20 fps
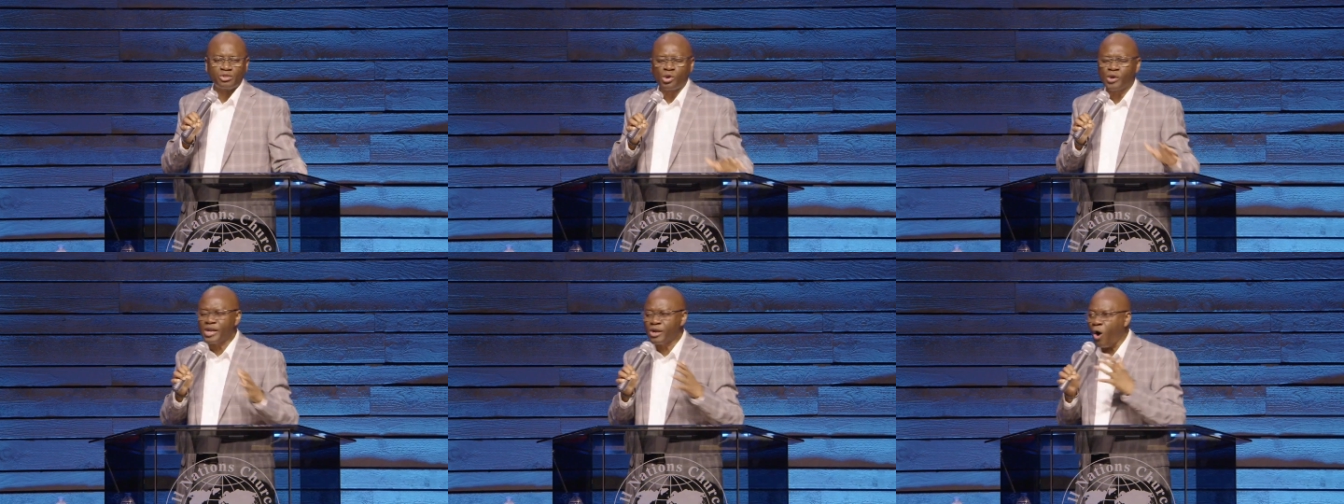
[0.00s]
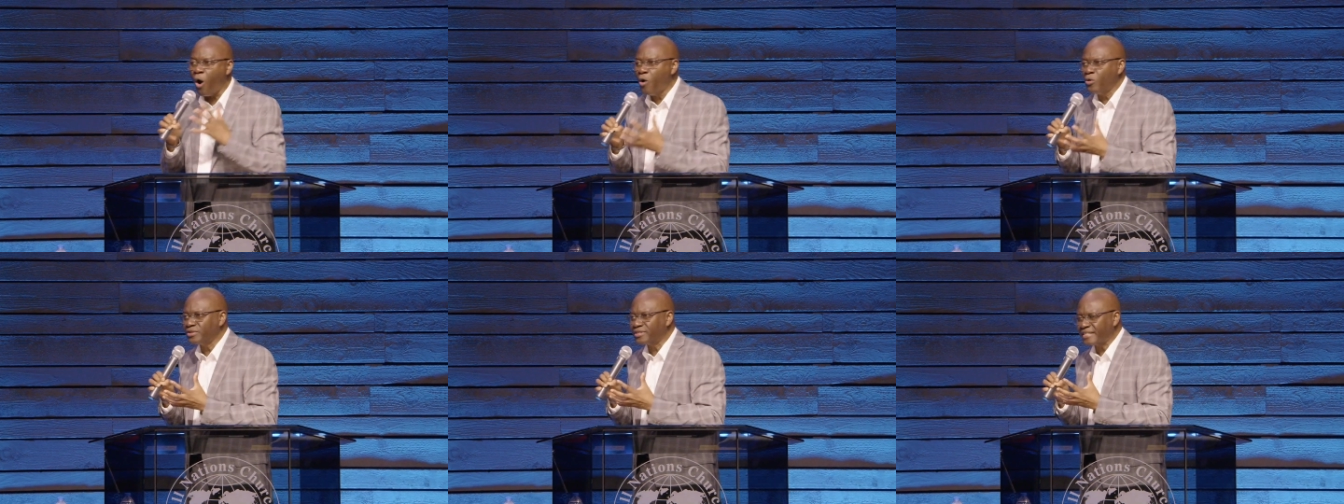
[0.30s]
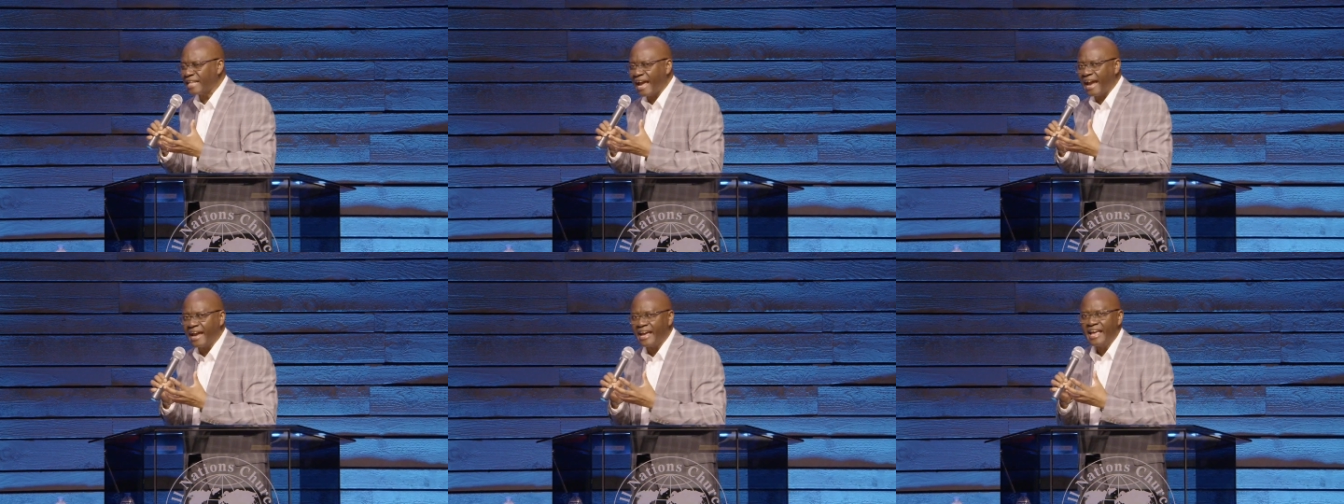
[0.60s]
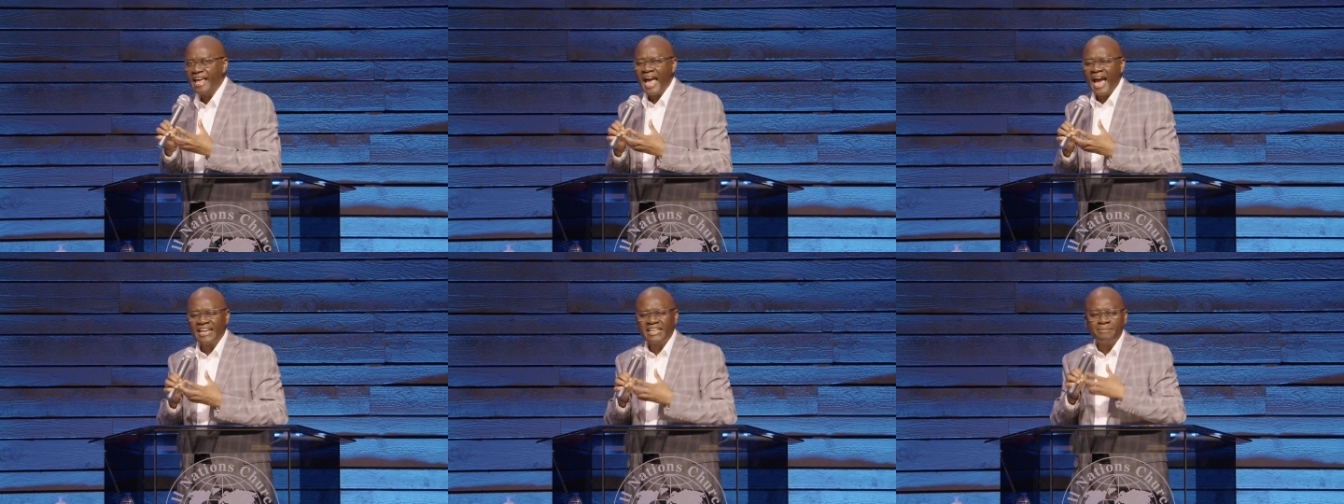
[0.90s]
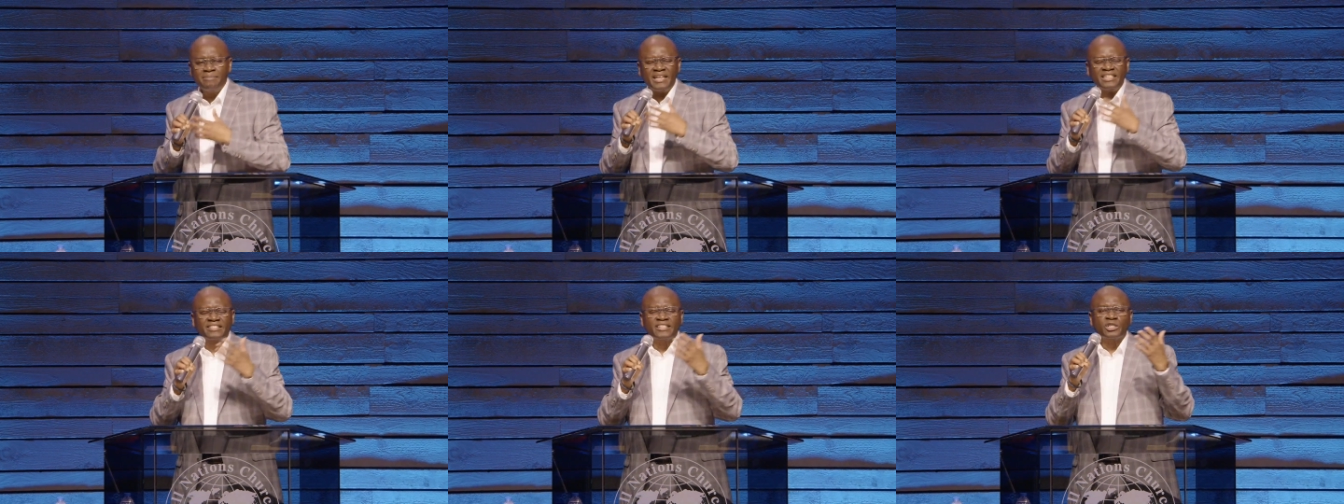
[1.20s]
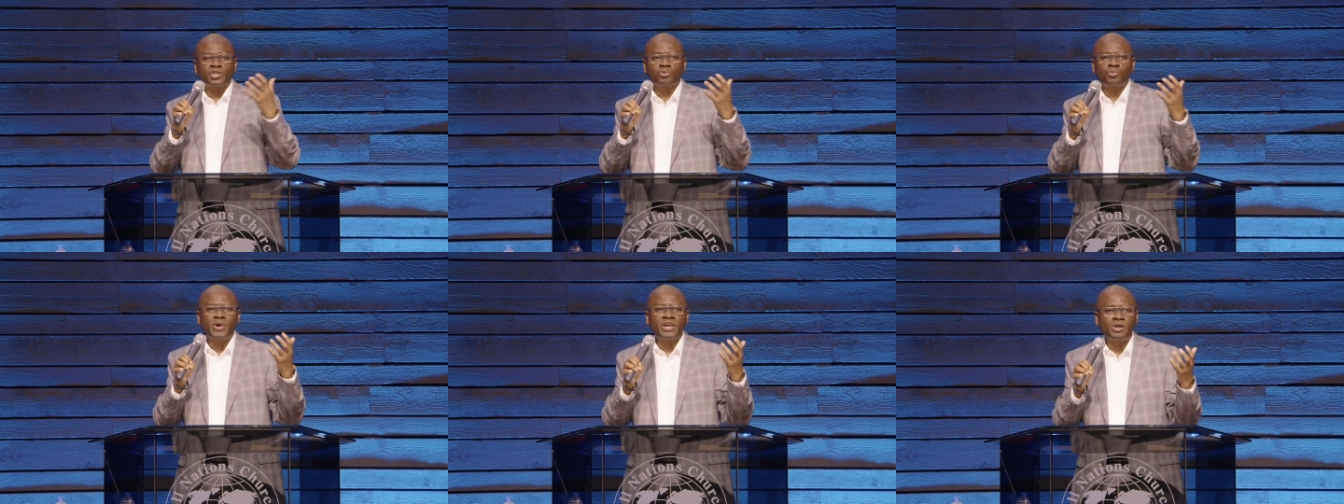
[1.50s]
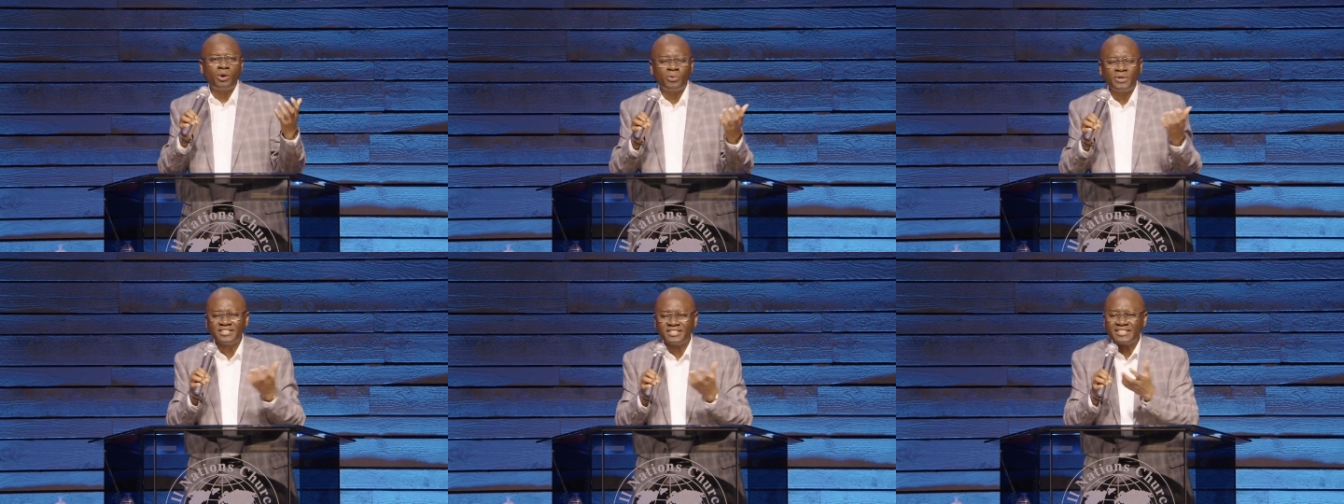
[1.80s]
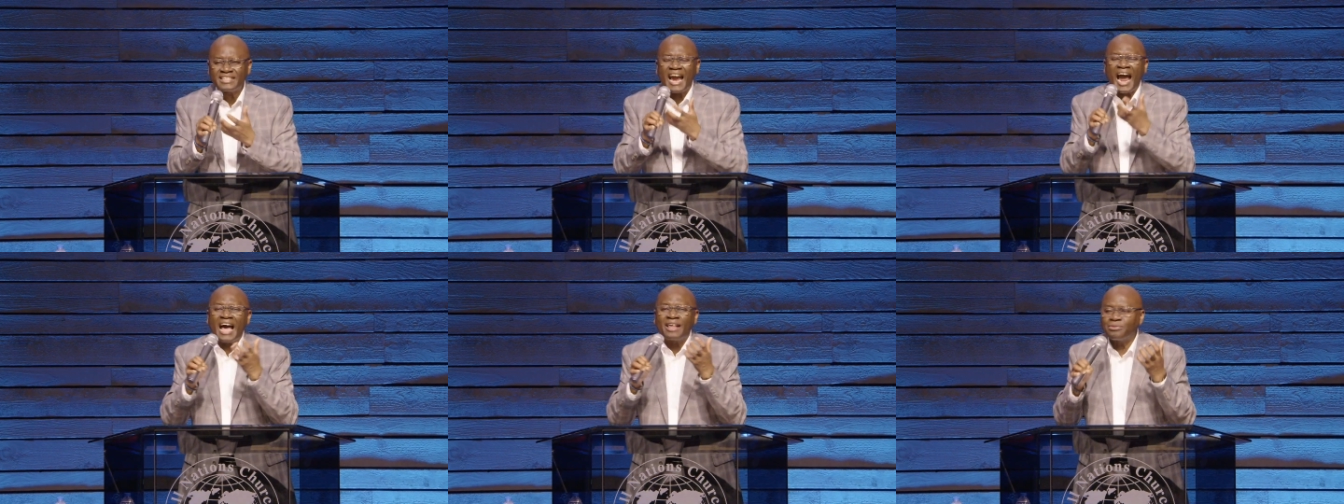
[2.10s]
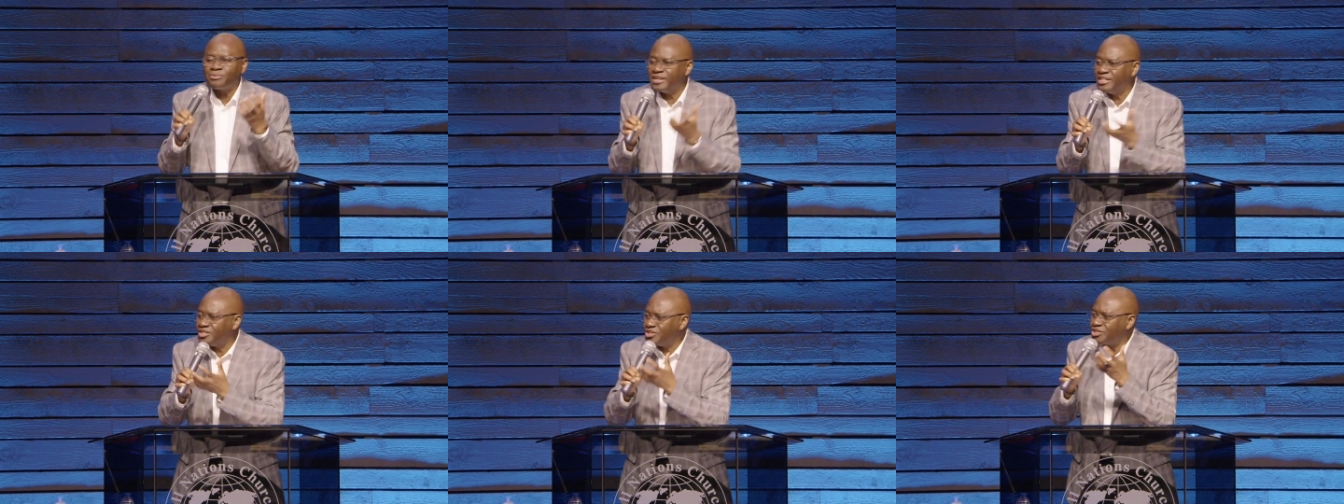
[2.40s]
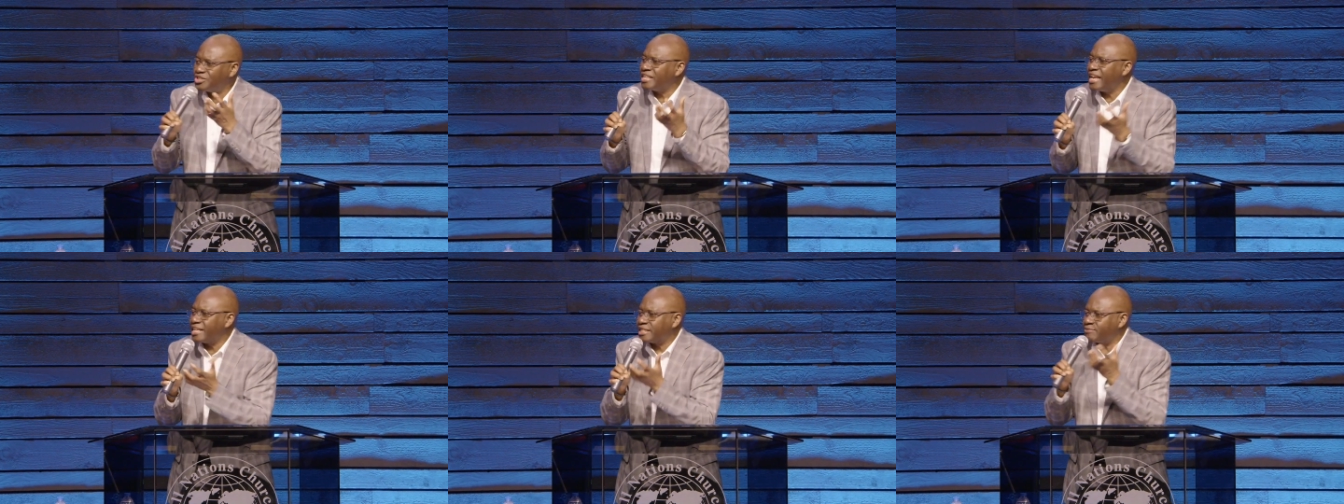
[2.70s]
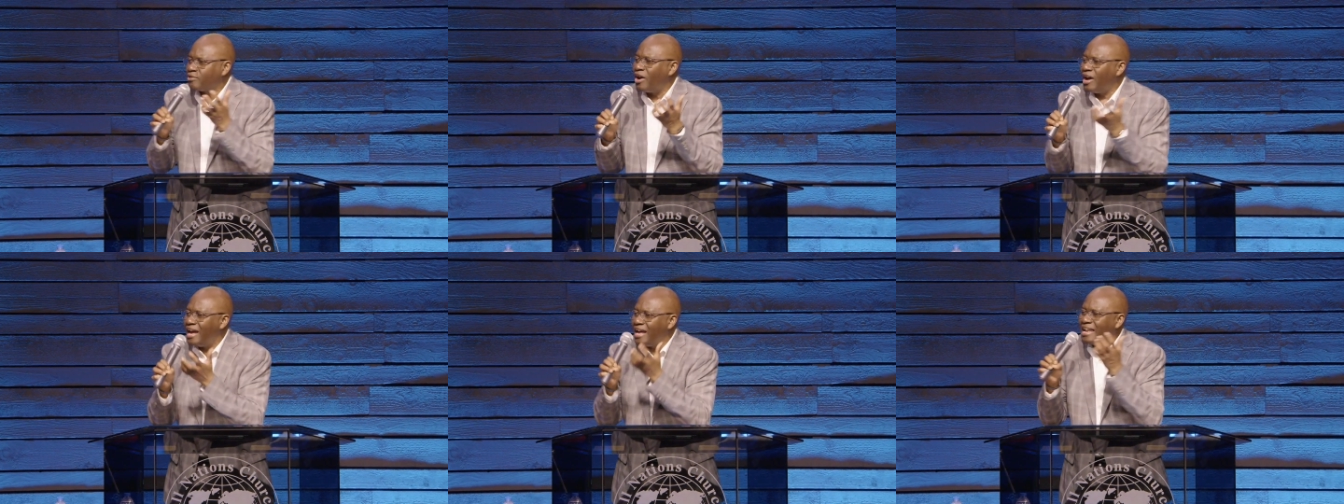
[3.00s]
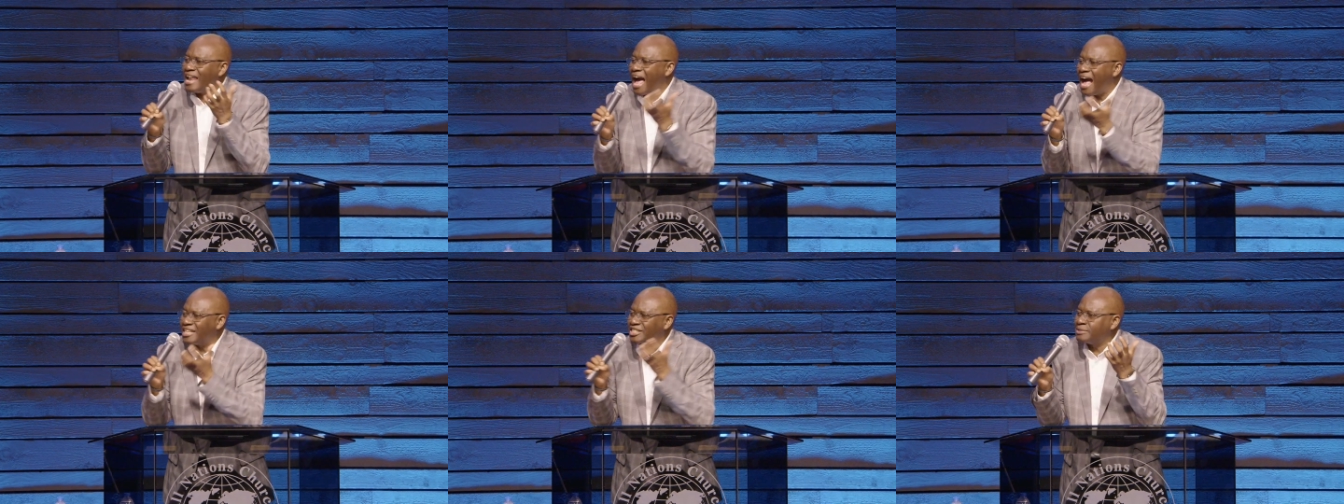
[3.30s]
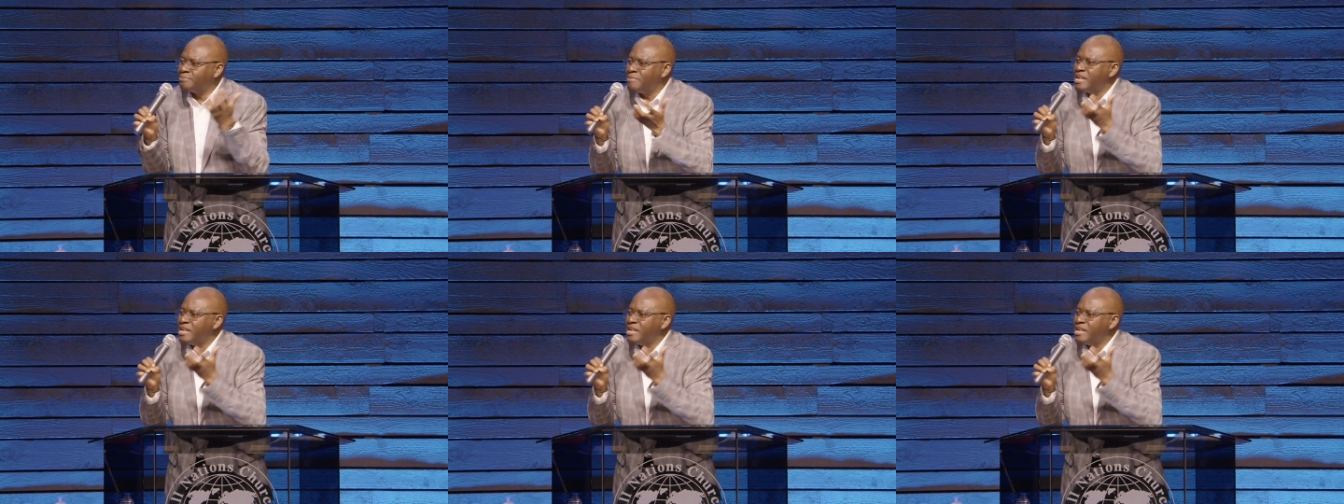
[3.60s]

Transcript: So he goes there and he meets this widow who's gathering sticks for her last